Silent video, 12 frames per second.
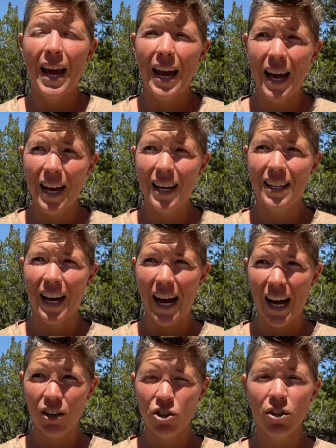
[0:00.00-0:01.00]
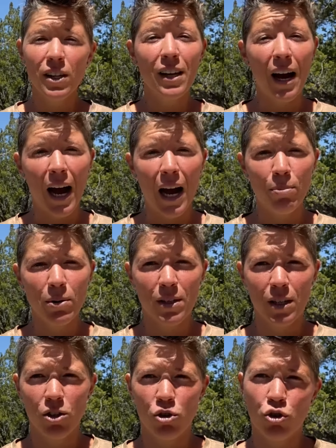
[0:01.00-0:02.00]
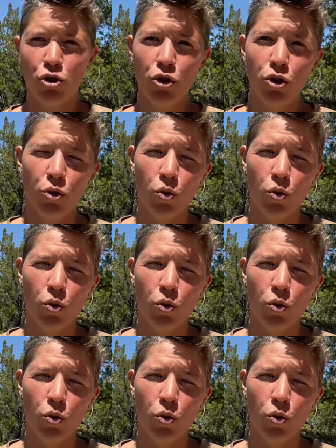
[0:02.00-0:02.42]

And actually the opposite is true.